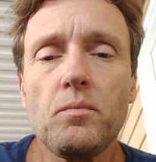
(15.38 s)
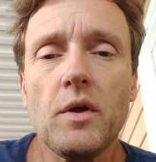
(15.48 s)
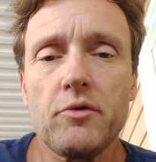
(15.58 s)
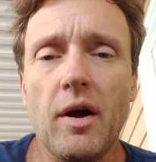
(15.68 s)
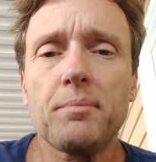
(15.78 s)

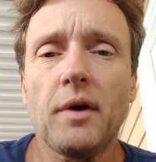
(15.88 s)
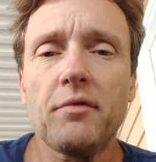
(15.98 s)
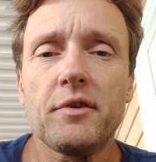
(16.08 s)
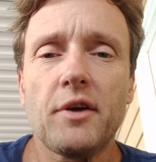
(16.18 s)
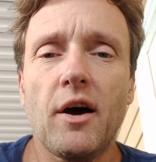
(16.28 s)
dropped
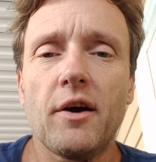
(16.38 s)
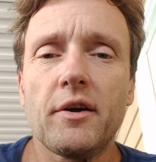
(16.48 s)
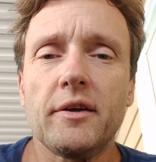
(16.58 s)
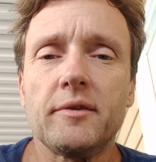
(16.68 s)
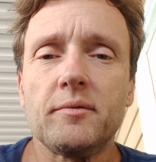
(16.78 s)
off the dog
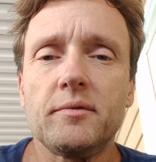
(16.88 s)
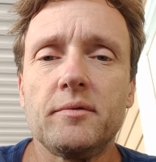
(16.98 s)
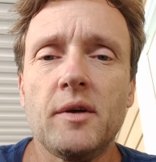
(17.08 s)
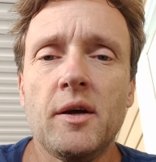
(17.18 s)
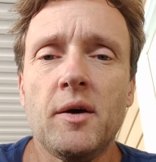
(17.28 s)
and
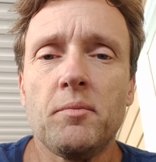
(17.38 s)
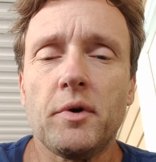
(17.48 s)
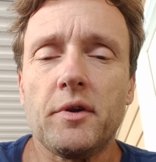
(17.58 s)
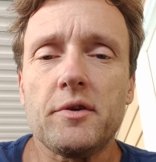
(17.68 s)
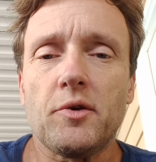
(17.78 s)

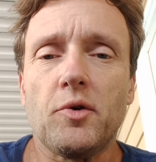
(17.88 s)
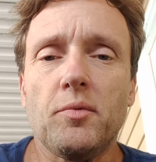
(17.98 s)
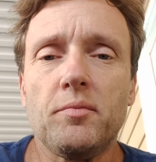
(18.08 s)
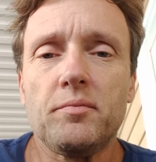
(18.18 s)
put this little